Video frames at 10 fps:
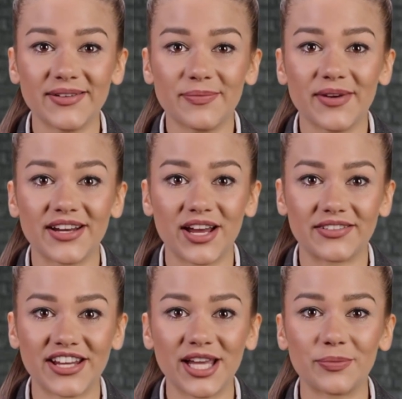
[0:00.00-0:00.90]
but
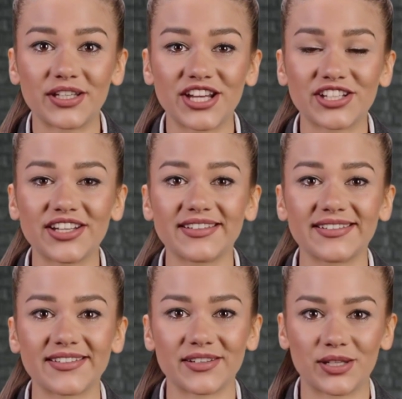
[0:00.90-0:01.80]
not the obligation,
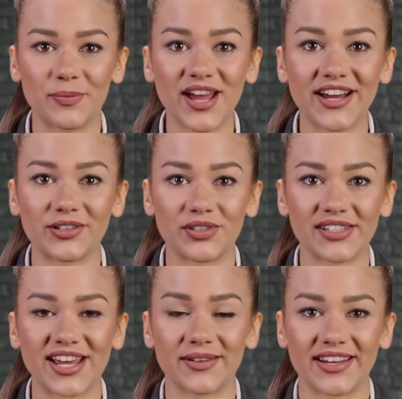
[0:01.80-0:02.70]
to buy or
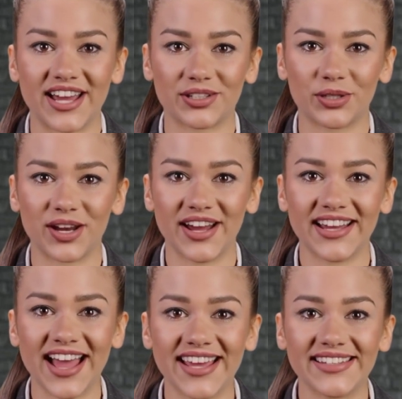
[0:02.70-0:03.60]
sell an
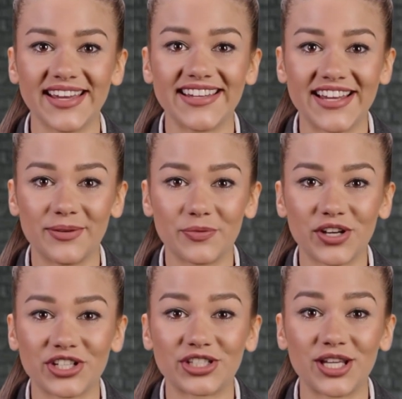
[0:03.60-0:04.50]
underlying asset at a
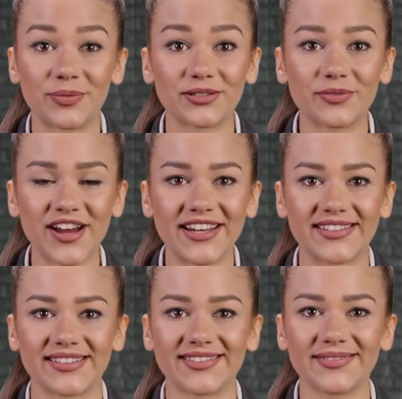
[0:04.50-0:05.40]
predetermined
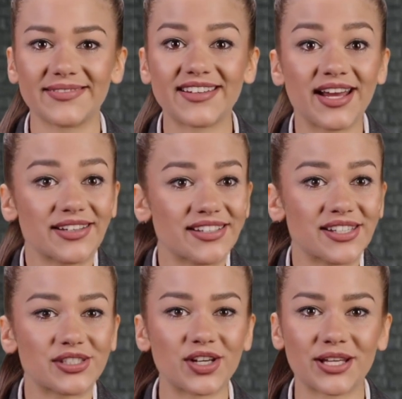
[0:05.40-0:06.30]
price, known as the
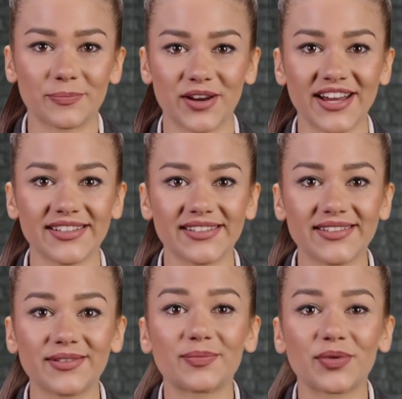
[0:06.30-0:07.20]
strike price,
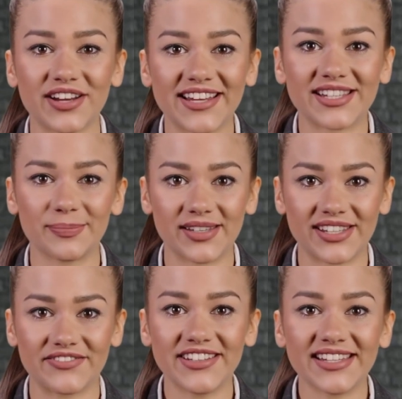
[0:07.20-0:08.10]
within a
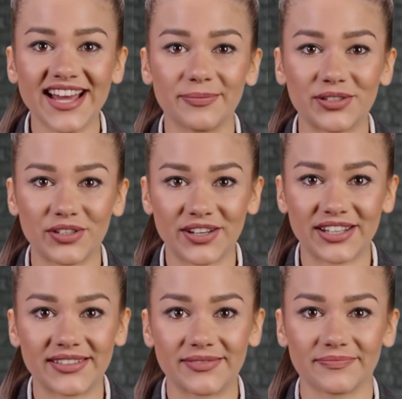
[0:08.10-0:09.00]
specific time period.